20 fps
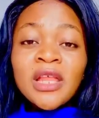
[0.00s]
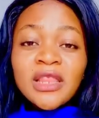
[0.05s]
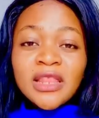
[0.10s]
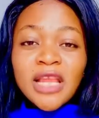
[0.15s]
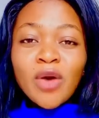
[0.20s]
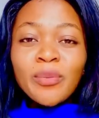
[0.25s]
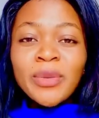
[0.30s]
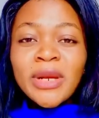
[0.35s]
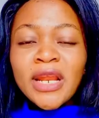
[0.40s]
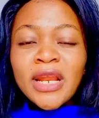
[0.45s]

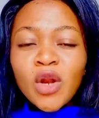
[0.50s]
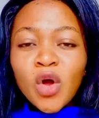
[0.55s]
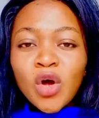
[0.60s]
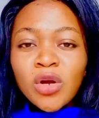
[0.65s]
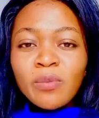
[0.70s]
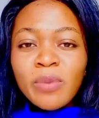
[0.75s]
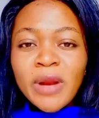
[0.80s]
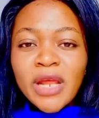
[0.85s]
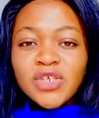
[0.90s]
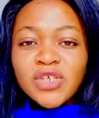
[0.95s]
Now may the
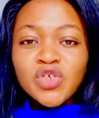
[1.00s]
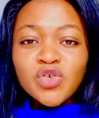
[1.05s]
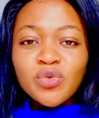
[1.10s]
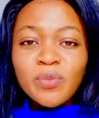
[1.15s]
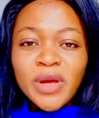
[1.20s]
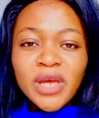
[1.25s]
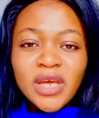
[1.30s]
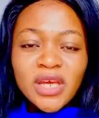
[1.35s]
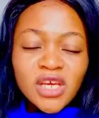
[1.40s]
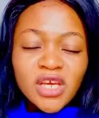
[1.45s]
Lord bless you.
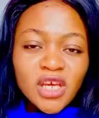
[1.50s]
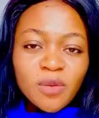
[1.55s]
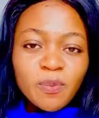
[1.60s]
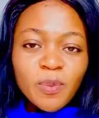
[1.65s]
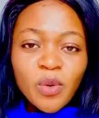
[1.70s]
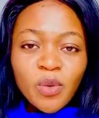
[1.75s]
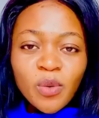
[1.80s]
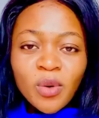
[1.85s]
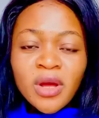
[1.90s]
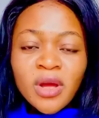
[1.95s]
May he keep
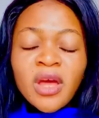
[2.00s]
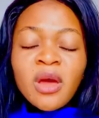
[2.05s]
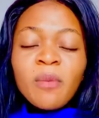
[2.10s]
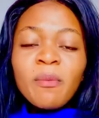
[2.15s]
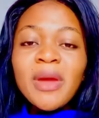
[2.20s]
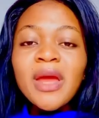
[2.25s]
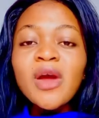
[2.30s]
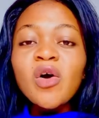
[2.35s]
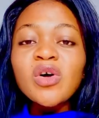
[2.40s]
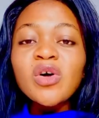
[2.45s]
you.
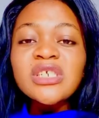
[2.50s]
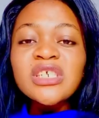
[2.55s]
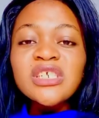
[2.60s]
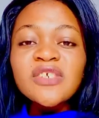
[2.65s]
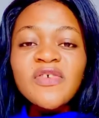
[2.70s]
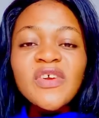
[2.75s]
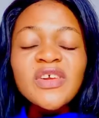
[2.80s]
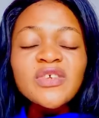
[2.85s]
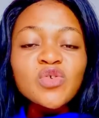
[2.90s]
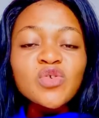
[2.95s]
May cause
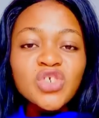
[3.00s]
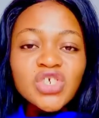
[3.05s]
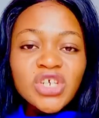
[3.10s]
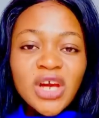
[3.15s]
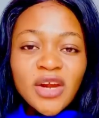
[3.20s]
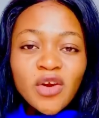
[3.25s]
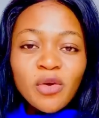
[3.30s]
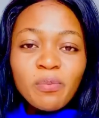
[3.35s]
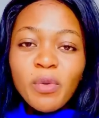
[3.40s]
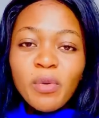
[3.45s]
his face to
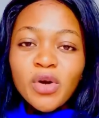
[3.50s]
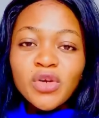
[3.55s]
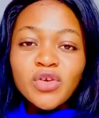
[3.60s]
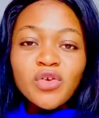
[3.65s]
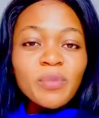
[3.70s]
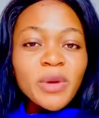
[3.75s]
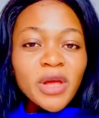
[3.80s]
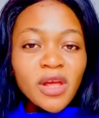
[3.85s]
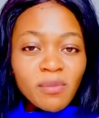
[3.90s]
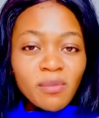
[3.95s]
shine upon upon
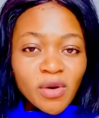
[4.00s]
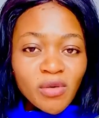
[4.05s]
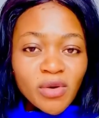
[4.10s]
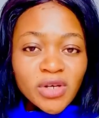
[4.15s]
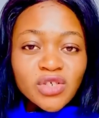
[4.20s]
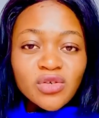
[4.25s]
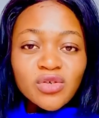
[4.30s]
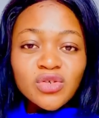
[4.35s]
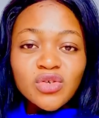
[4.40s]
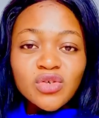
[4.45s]
you. May He be
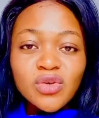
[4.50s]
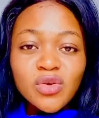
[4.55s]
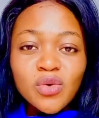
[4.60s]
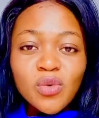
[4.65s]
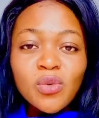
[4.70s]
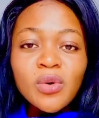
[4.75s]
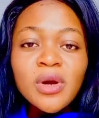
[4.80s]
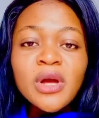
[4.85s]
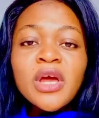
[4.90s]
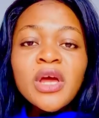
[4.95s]
gracious to
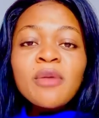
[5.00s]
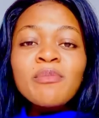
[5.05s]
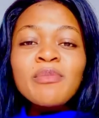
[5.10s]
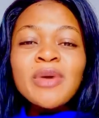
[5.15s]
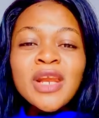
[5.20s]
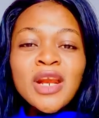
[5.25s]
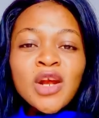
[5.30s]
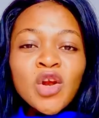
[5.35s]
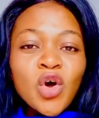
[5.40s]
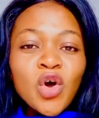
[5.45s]
you.
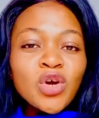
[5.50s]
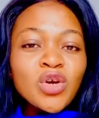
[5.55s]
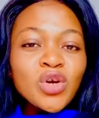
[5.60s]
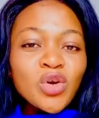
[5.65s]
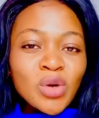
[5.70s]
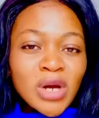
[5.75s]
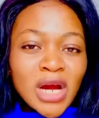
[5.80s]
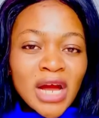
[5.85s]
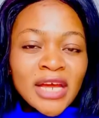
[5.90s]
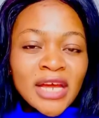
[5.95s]
May the Lord
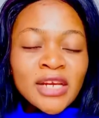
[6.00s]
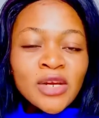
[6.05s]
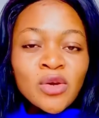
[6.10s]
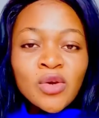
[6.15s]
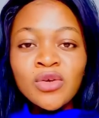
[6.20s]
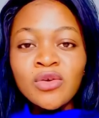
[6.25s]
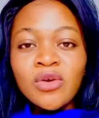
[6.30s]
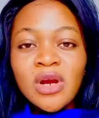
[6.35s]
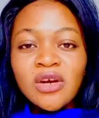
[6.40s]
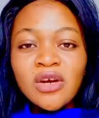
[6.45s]
look kindly
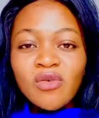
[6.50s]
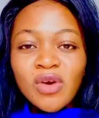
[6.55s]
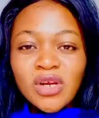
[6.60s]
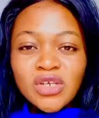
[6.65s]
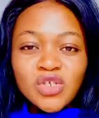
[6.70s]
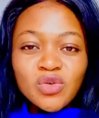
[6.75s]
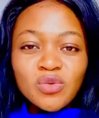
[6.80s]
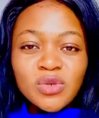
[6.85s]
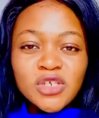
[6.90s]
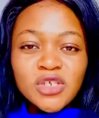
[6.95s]
on you and
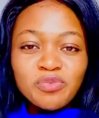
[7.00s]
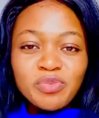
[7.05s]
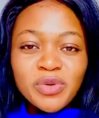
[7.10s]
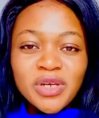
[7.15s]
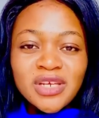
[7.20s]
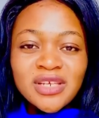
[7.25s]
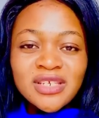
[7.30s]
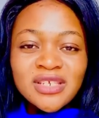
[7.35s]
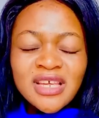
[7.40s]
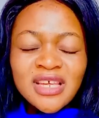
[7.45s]
grant you His
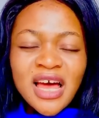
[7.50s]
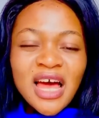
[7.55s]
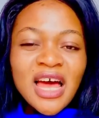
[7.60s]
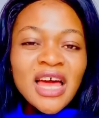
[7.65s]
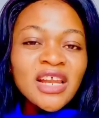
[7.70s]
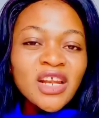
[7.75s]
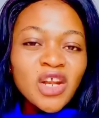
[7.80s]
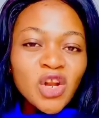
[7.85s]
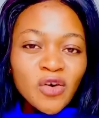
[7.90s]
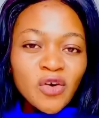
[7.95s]
peace.
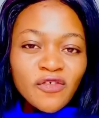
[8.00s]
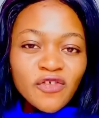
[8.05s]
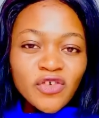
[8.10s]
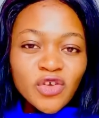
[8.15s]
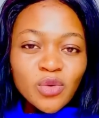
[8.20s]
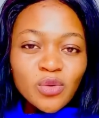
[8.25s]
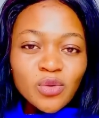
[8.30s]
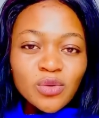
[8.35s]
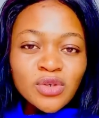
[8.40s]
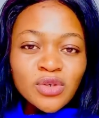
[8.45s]
I love
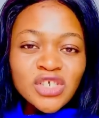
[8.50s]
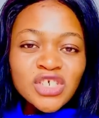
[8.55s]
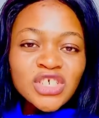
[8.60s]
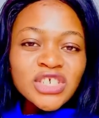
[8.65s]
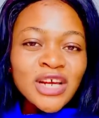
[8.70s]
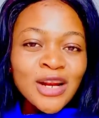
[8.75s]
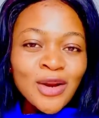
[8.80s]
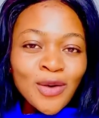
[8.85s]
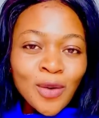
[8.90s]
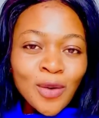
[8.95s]
you.
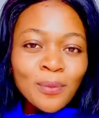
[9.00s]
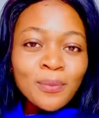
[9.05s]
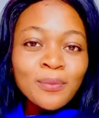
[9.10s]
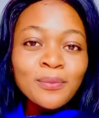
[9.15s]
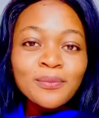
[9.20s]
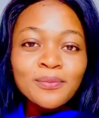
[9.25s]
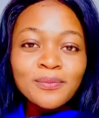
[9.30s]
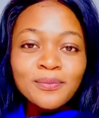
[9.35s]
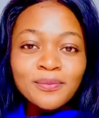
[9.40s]
Shalom.